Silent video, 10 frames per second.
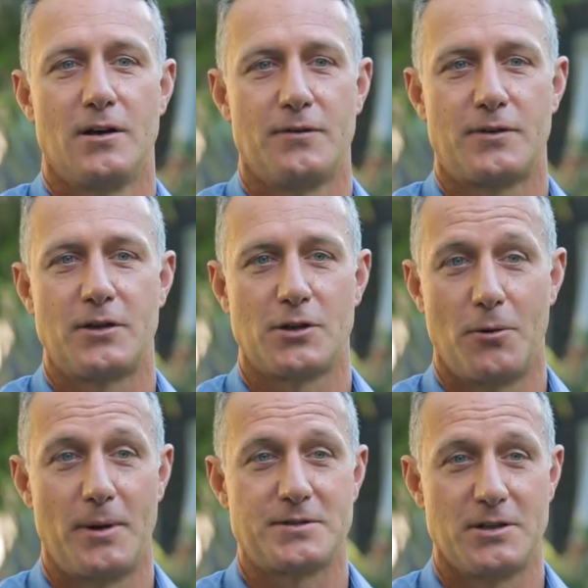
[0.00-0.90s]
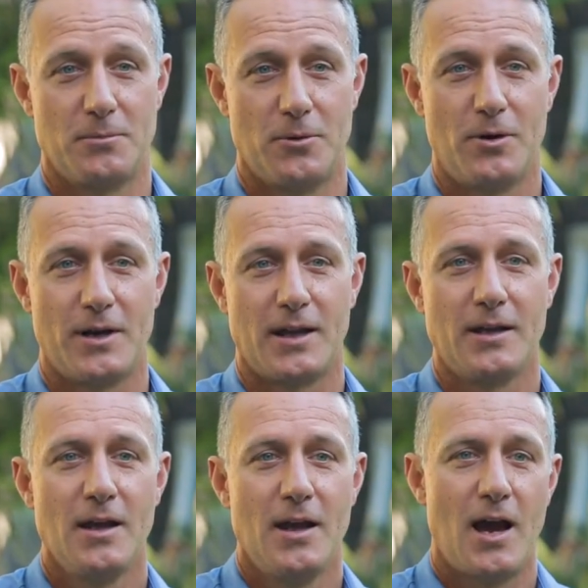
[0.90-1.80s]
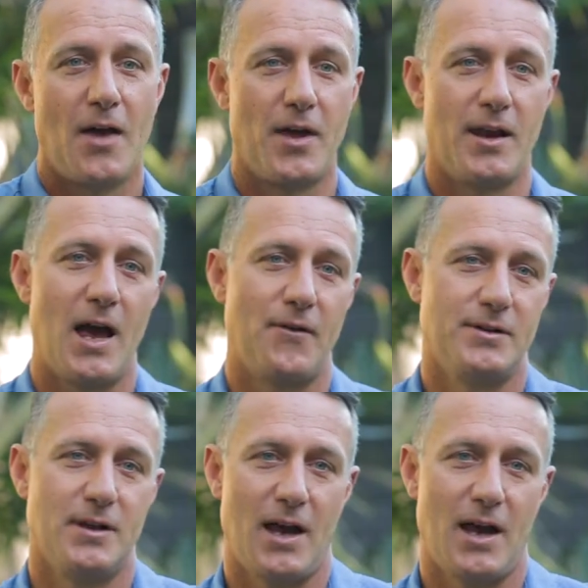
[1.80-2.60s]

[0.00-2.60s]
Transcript: of, keto OS in the morning, and then have a,